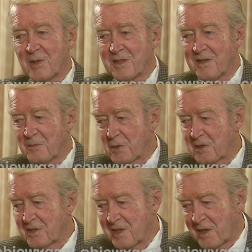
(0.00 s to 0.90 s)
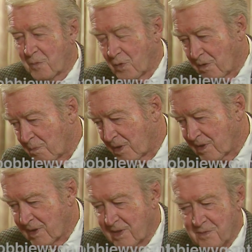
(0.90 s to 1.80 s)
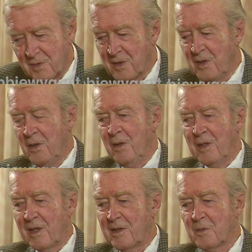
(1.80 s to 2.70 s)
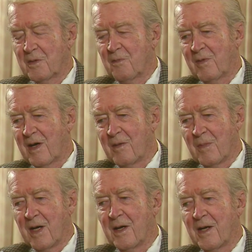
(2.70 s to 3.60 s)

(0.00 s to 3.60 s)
He's not with us anymore, but he, he was a fine man.